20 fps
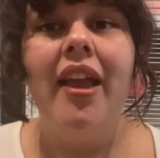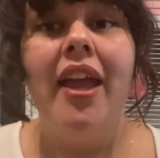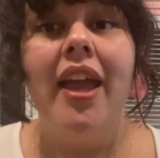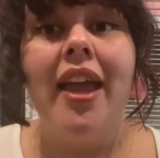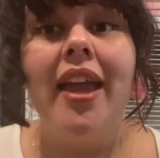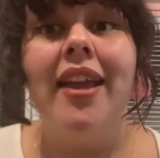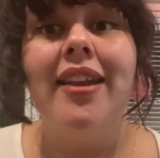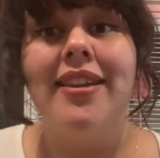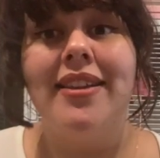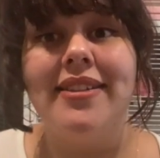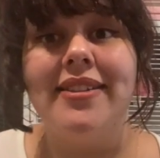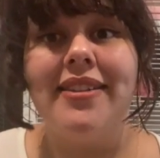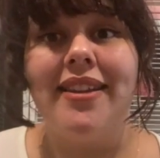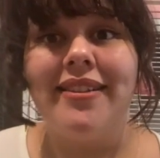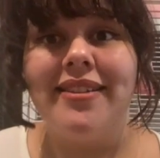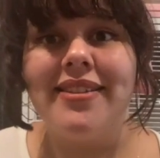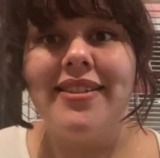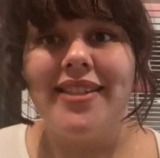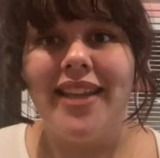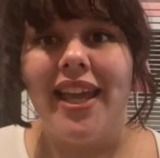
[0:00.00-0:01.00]
It is the
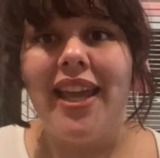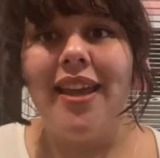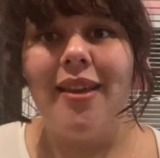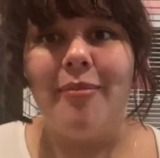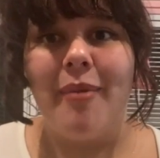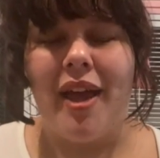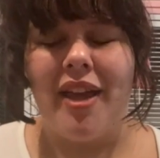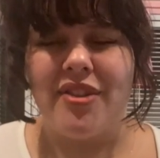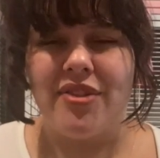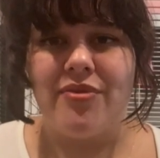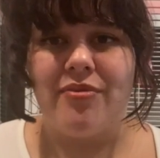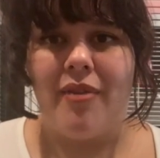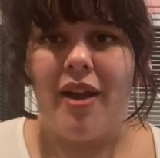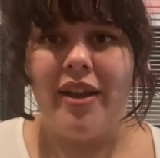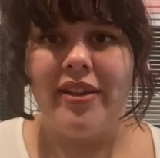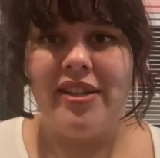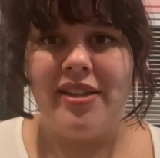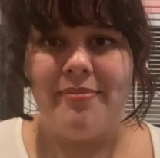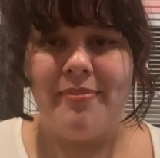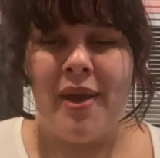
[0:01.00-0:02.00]
same as
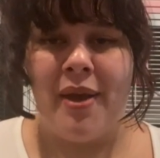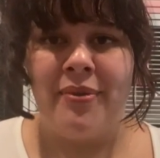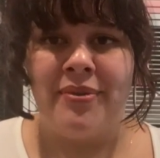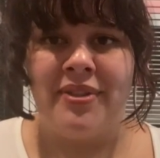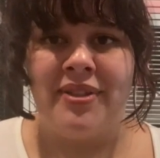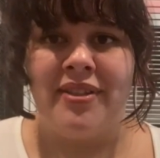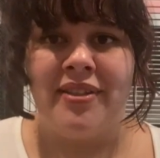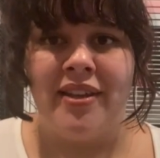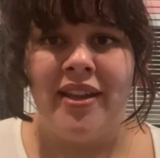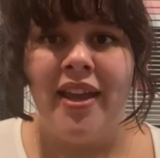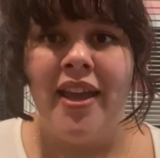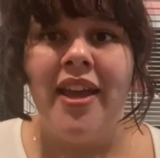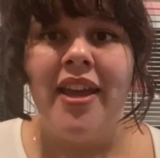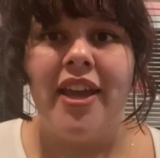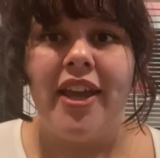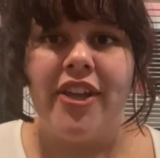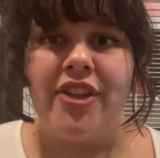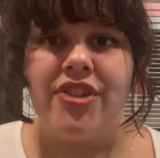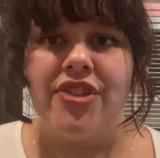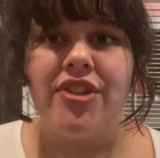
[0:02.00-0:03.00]
Rocky Mountain.
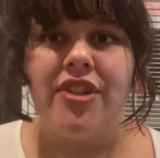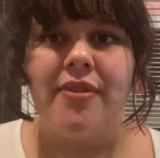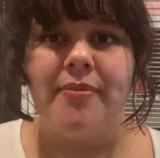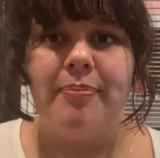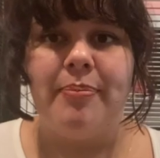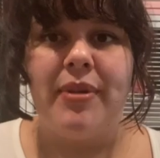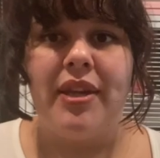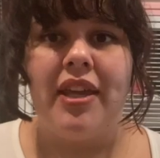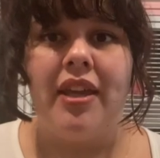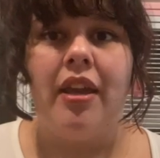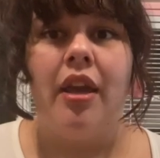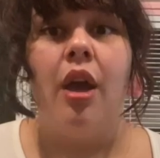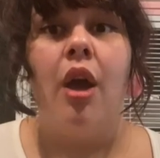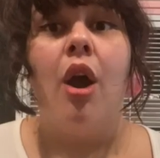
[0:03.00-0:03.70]
It should be